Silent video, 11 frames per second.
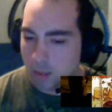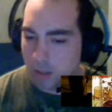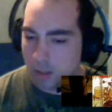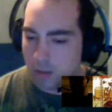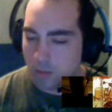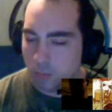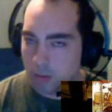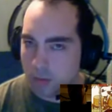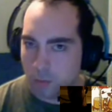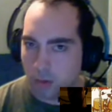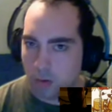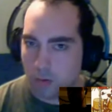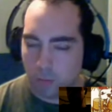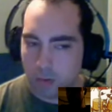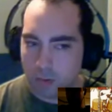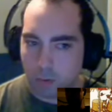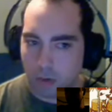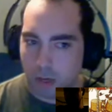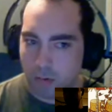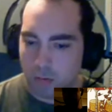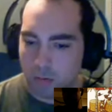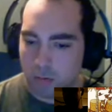Once we're out,
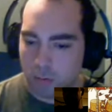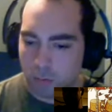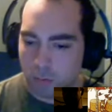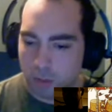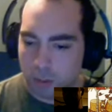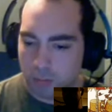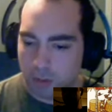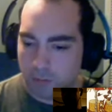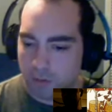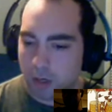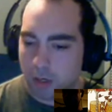we should be fine.